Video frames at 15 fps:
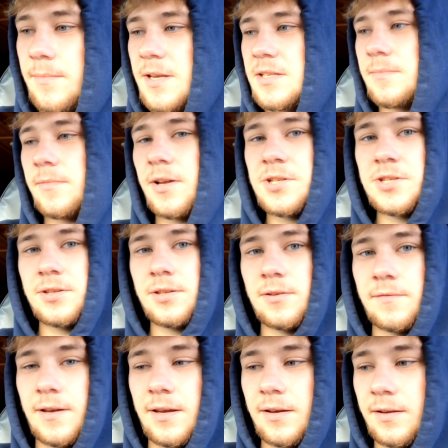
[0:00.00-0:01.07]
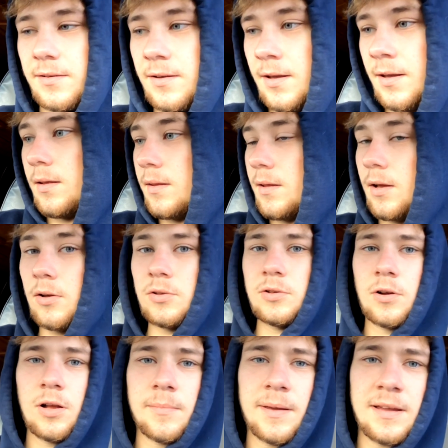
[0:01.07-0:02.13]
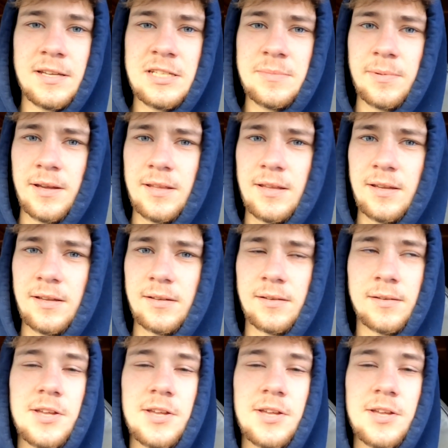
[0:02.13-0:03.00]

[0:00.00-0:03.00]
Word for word: make some lunch in the van, and then I'll do all my explaining,